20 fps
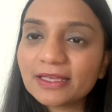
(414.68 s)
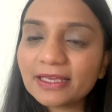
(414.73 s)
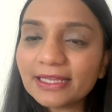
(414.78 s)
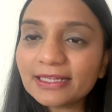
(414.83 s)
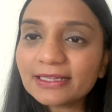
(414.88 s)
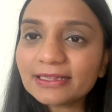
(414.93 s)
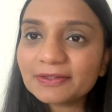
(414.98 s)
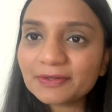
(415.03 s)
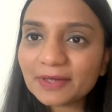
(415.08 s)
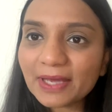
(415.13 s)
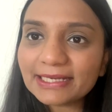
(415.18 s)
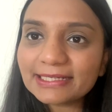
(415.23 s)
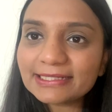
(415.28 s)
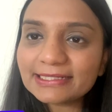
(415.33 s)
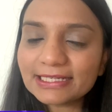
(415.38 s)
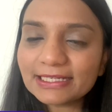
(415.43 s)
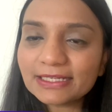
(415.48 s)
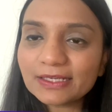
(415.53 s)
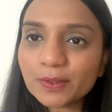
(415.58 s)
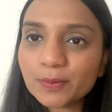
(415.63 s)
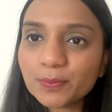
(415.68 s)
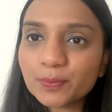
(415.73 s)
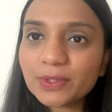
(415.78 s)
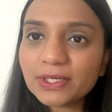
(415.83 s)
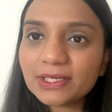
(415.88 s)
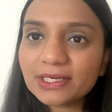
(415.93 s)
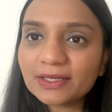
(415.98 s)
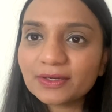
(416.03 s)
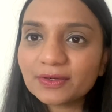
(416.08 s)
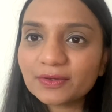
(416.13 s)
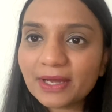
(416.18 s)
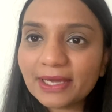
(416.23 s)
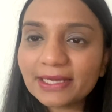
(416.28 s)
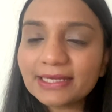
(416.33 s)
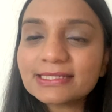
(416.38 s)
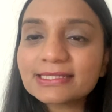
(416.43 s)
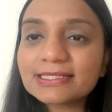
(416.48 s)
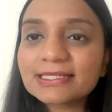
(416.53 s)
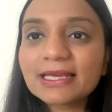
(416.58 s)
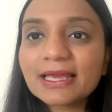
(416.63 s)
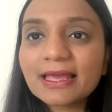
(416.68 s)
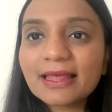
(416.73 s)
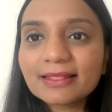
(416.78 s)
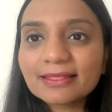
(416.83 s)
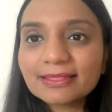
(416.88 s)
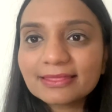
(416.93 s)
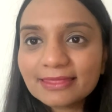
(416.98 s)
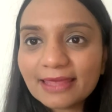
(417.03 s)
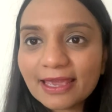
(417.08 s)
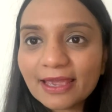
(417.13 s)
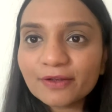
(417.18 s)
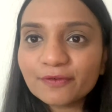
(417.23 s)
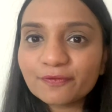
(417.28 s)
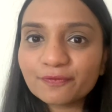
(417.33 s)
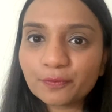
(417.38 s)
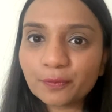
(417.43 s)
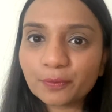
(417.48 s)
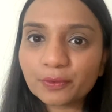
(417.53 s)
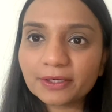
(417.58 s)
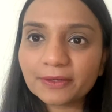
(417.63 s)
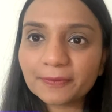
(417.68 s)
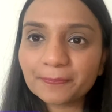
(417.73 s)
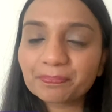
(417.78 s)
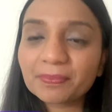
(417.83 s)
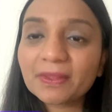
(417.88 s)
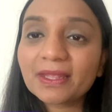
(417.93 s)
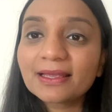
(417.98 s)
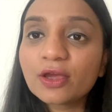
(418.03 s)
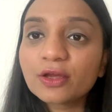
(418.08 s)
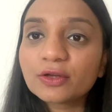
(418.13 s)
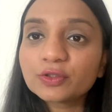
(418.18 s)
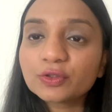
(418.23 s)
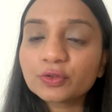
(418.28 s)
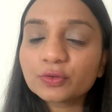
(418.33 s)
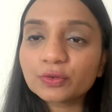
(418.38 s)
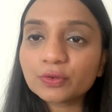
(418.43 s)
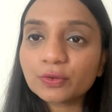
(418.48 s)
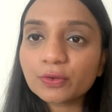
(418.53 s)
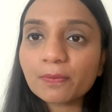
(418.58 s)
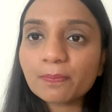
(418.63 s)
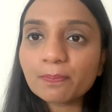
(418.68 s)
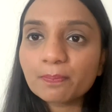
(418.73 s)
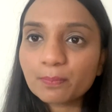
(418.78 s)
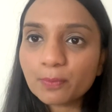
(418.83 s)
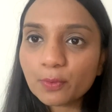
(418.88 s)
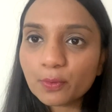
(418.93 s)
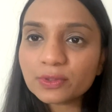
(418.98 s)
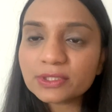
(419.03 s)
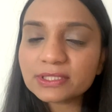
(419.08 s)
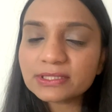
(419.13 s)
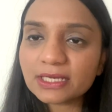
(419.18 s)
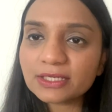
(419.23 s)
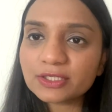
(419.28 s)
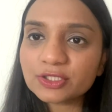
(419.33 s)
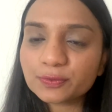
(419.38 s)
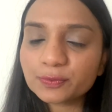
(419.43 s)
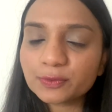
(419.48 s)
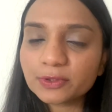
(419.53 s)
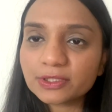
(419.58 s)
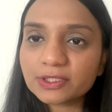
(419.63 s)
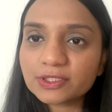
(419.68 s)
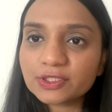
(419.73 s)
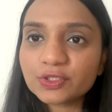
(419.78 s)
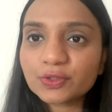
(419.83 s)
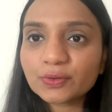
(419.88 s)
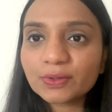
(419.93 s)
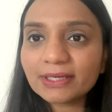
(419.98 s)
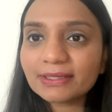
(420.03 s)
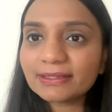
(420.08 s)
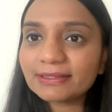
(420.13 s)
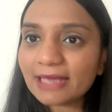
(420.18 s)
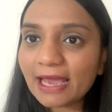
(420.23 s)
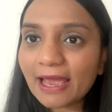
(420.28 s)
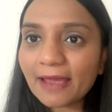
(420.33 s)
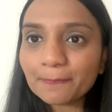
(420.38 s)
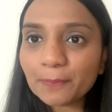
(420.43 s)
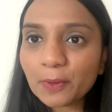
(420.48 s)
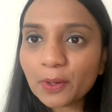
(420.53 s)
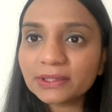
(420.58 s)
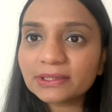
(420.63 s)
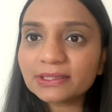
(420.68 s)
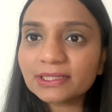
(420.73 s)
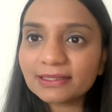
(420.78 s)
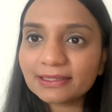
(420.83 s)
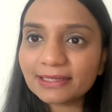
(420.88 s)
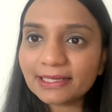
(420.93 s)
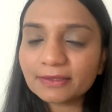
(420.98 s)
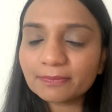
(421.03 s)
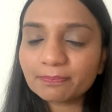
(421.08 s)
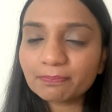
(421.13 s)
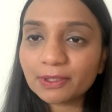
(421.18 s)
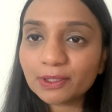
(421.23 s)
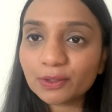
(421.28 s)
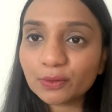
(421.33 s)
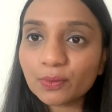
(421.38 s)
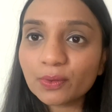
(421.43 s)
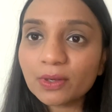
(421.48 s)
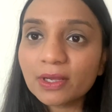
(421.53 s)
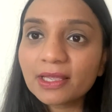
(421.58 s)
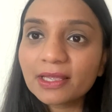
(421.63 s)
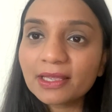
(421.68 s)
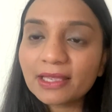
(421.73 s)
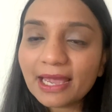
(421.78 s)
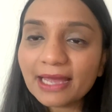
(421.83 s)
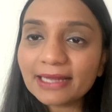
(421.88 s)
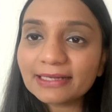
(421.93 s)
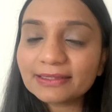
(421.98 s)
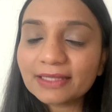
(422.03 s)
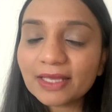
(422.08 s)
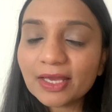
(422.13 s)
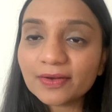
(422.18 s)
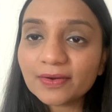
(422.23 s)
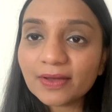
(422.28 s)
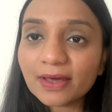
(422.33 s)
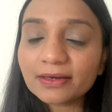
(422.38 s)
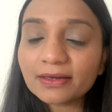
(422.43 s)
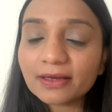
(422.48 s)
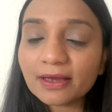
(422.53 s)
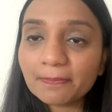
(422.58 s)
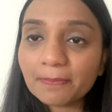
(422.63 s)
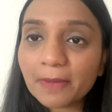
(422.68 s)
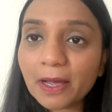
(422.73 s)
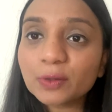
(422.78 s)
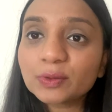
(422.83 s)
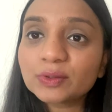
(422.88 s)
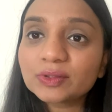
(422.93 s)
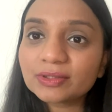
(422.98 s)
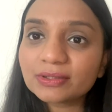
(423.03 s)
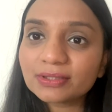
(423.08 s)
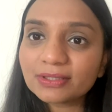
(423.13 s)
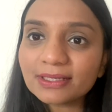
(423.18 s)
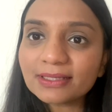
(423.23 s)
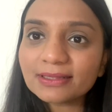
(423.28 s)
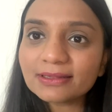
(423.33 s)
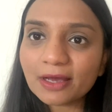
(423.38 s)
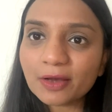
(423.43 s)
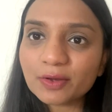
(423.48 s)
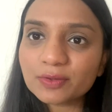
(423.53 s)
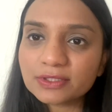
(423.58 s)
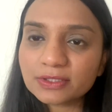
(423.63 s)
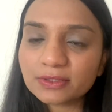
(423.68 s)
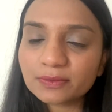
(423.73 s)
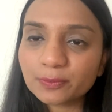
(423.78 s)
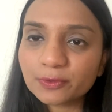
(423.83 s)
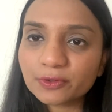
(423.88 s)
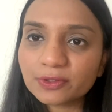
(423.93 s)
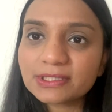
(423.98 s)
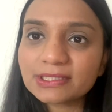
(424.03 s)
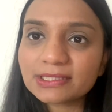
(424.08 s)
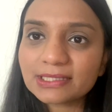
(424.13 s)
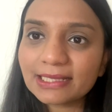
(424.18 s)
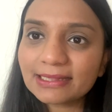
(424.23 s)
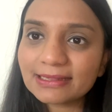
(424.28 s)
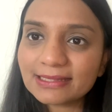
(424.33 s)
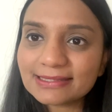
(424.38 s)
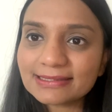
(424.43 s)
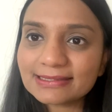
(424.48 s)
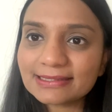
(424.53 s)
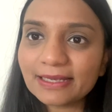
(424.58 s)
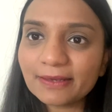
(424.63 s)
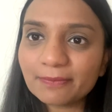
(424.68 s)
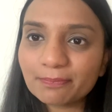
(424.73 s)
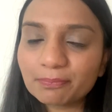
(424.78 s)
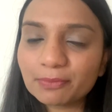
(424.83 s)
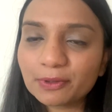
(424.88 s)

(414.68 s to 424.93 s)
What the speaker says: In writing, we can write therefore. To know more such words, you can tap on the link below, and there are about 3000 words in the same